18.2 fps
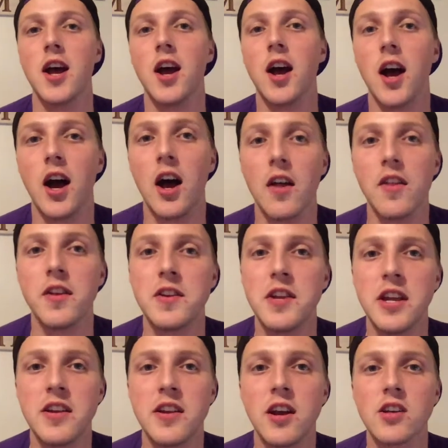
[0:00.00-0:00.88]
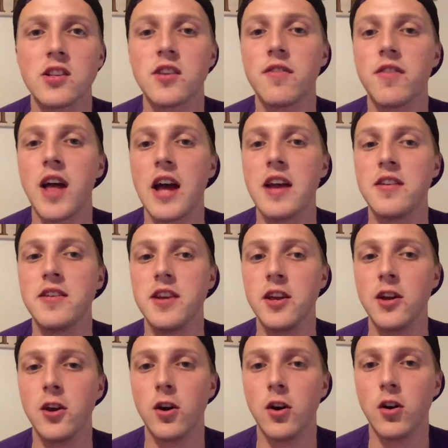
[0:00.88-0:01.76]
The details of that
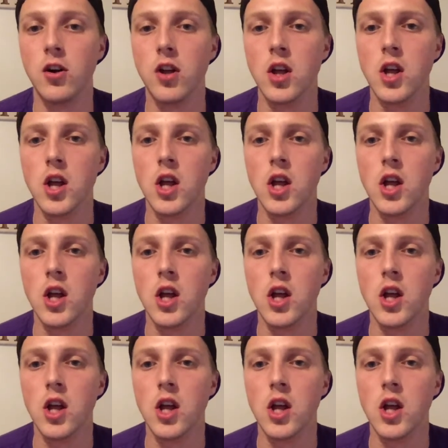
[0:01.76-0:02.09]
deal